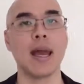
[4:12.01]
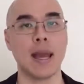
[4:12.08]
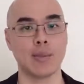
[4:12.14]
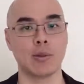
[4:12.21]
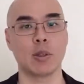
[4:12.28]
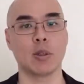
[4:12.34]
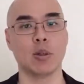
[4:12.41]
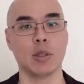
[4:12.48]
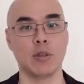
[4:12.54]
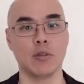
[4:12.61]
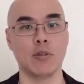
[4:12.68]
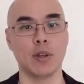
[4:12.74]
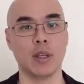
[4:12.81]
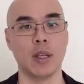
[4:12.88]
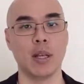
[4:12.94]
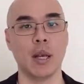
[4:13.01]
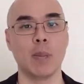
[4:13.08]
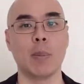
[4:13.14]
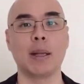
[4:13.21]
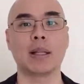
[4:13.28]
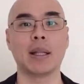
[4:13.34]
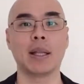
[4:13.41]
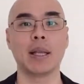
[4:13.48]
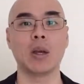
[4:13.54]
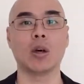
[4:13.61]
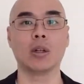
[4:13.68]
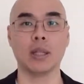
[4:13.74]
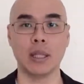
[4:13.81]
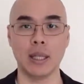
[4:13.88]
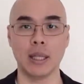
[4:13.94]
absolutely free by clicking on
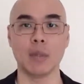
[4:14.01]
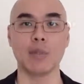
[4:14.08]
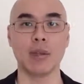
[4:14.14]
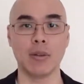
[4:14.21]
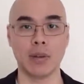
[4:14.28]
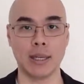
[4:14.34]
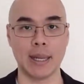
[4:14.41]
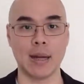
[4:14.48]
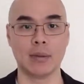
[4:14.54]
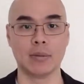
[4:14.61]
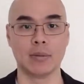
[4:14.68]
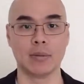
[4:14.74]
the link appearing now.